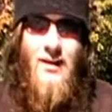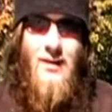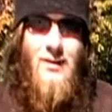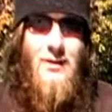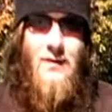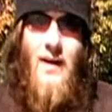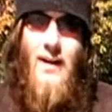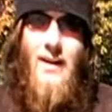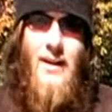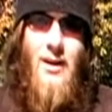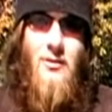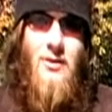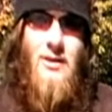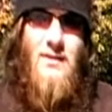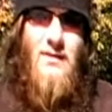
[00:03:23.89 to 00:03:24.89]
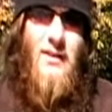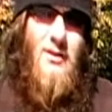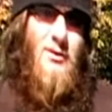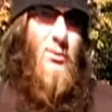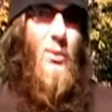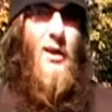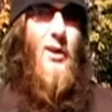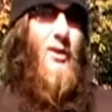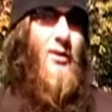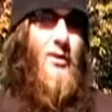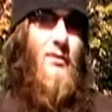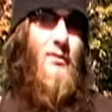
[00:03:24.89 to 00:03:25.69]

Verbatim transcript: it's finally over. It feels weird